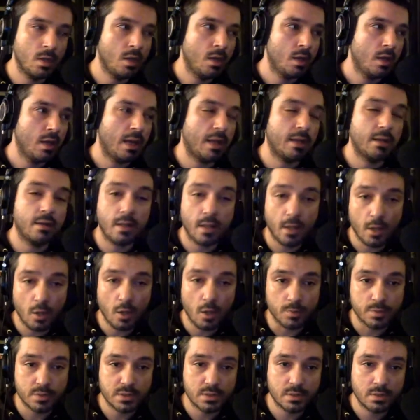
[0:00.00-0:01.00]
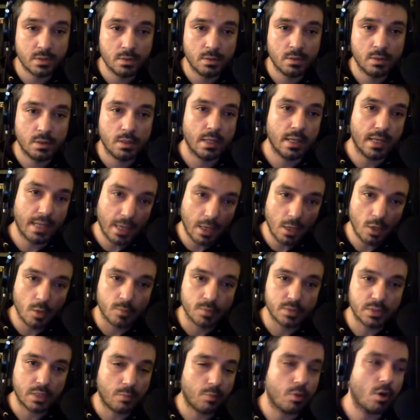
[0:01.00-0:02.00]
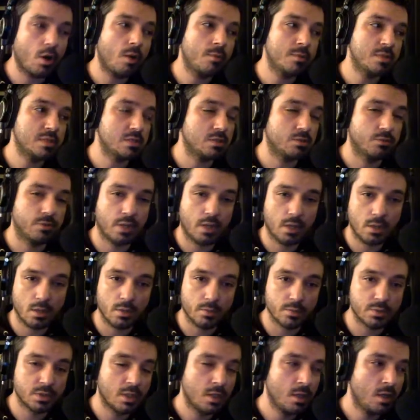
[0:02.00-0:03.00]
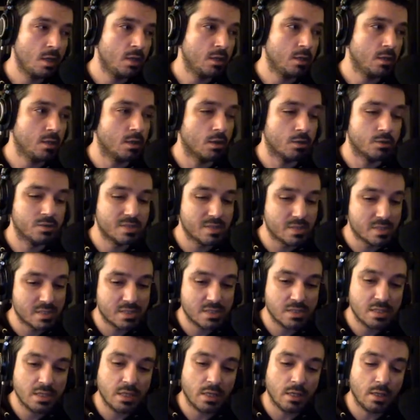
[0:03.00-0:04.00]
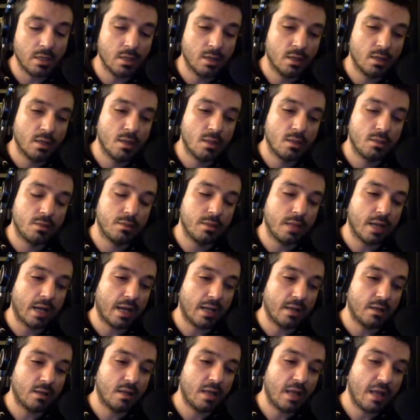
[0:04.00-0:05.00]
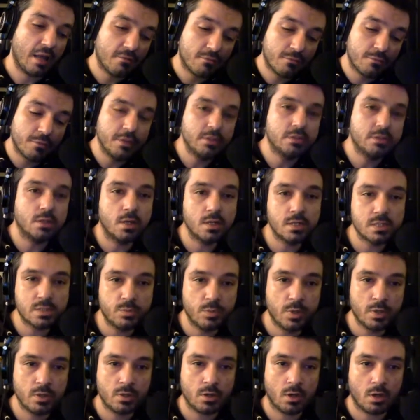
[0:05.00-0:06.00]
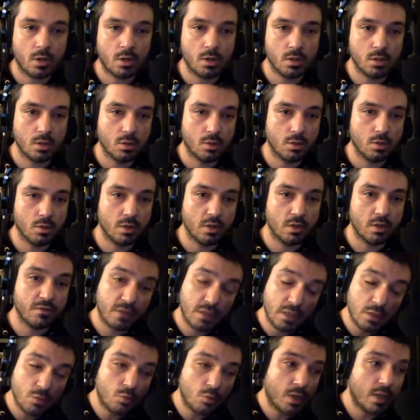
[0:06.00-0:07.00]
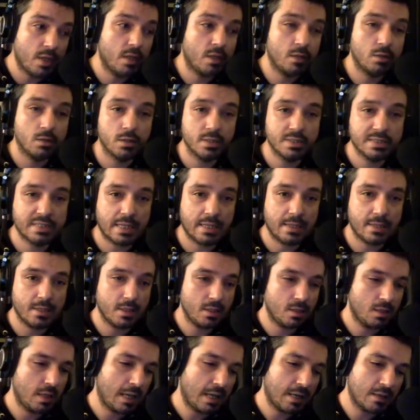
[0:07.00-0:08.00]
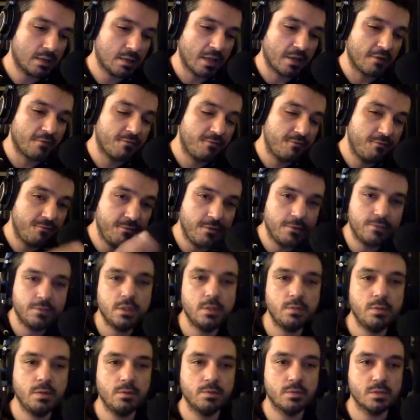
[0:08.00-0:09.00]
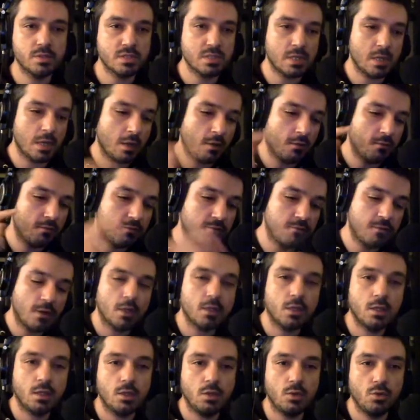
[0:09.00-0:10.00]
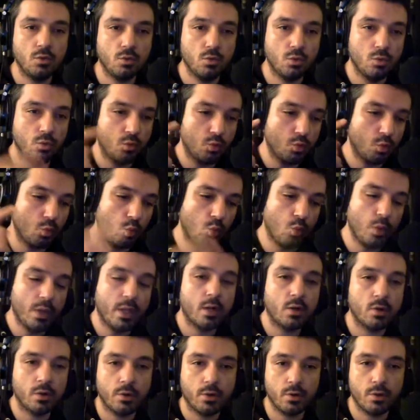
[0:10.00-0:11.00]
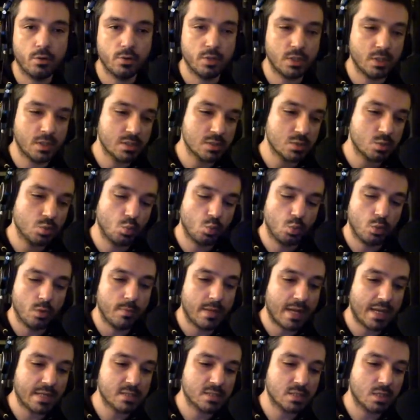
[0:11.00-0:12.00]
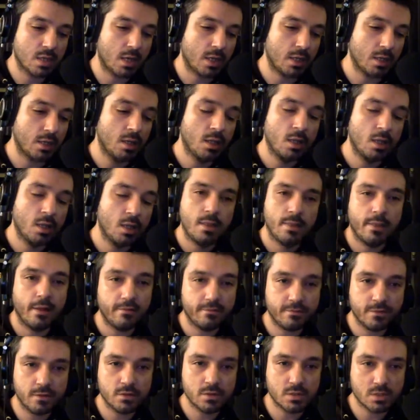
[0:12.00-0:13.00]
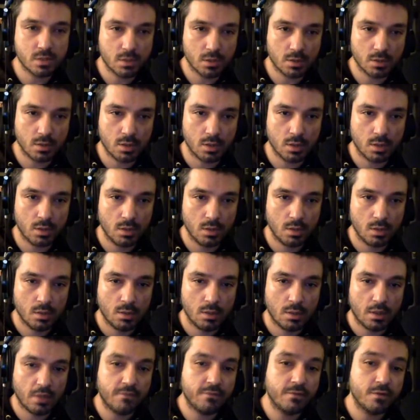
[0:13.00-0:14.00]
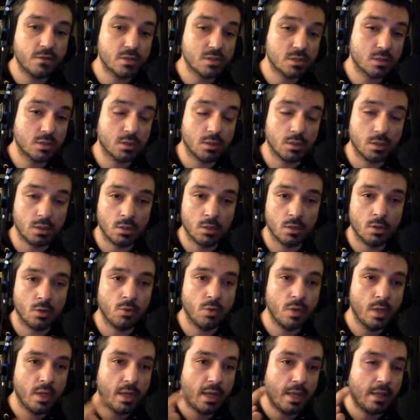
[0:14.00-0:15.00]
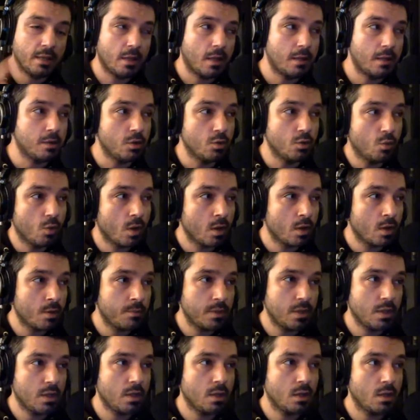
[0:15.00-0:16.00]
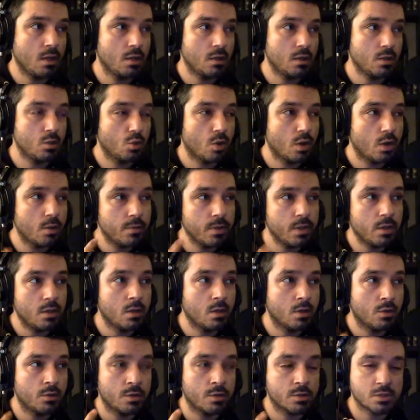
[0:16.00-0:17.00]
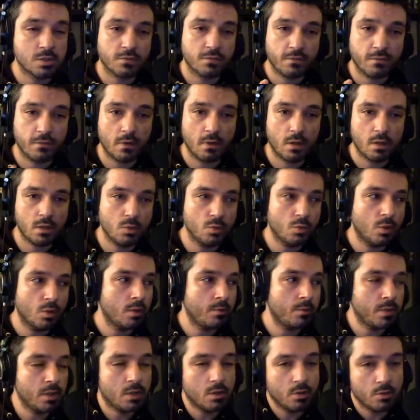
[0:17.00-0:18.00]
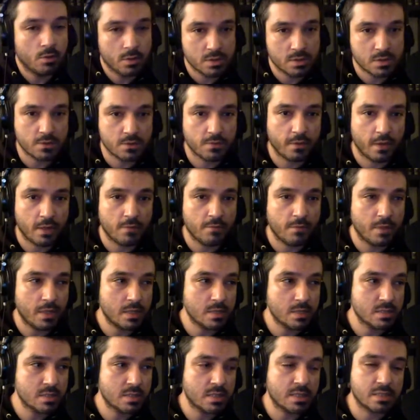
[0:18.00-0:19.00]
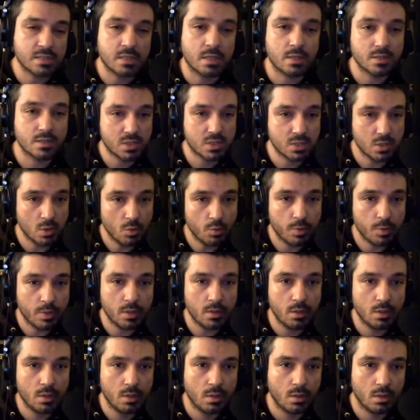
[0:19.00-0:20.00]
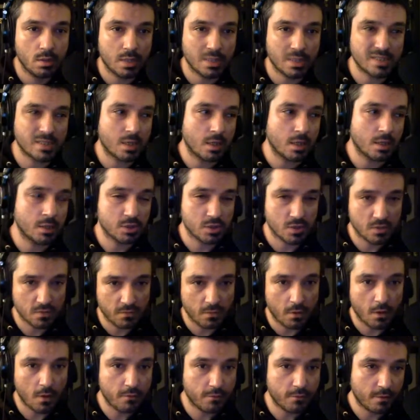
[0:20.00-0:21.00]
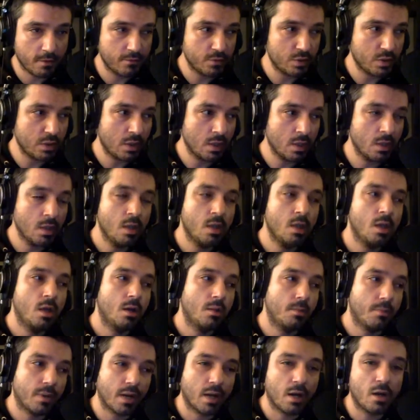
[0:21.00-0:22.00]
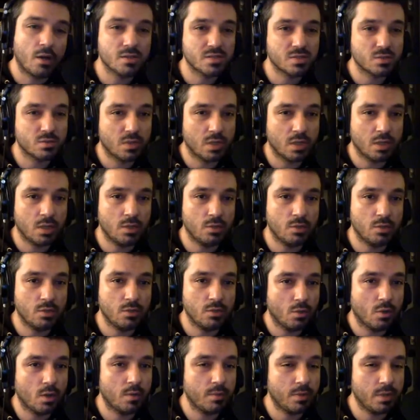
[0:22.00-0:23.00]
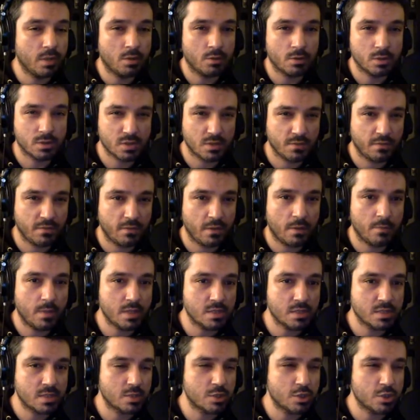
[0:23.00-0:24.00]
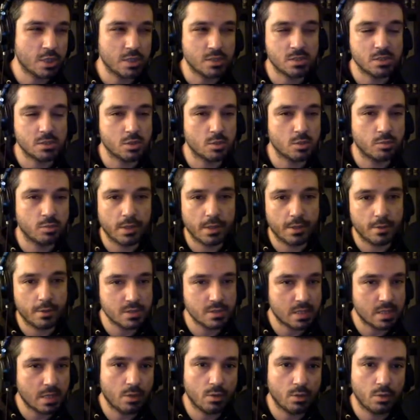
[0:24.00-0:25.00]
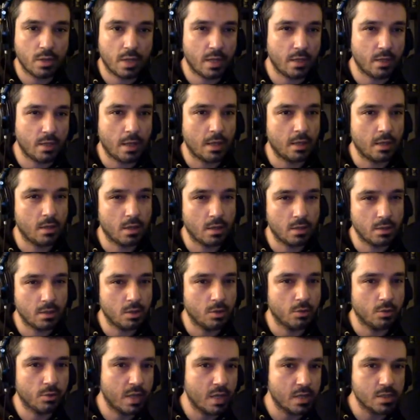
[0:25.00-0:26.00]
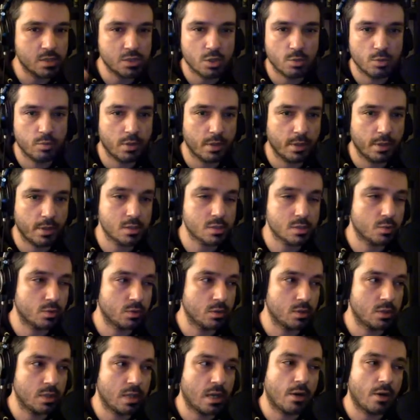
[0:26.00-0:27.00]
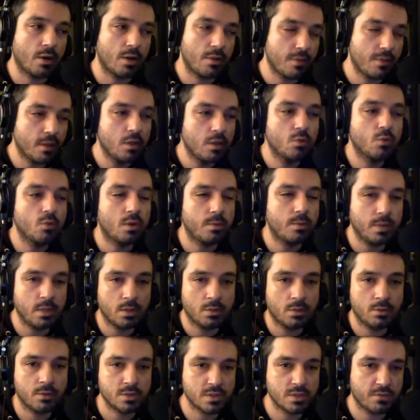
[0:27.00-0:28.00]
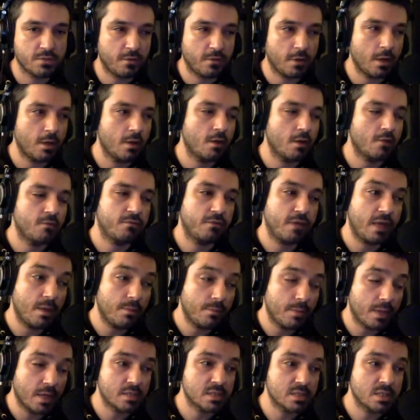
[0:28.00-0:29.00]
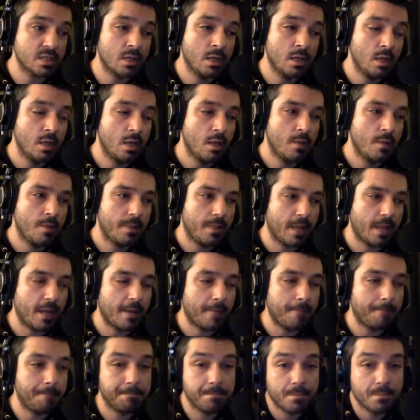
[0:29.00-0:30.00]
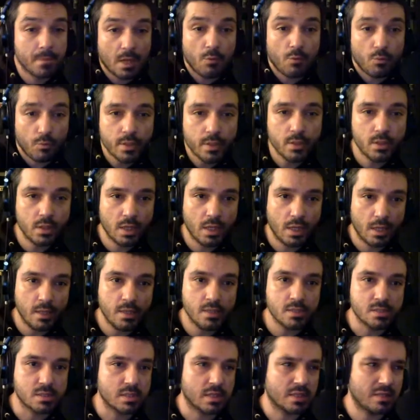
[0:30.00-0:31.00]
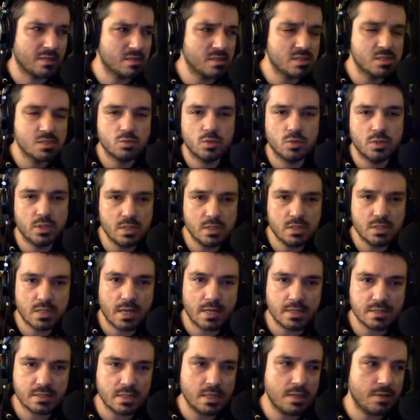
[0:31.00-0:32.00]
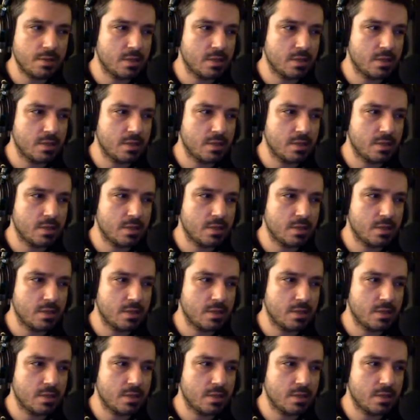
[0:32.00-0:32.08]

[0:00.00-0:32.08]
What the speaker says: And it helped. It helped. I promise you it helped, to see that every Doug Smith article, if he went and looked at it, had like 50 people saying, fuck you. We don't agree with this. We back Scotty. That feels good. That feels good. And you want to be known as a fan base that's not stupid, that's not going to just fall for everything. But I also think you don't want to be known as a fan base that chases your players out and kicks your players when they're down. I think you want to be known as a fan base that really is like, this is what these guys say. They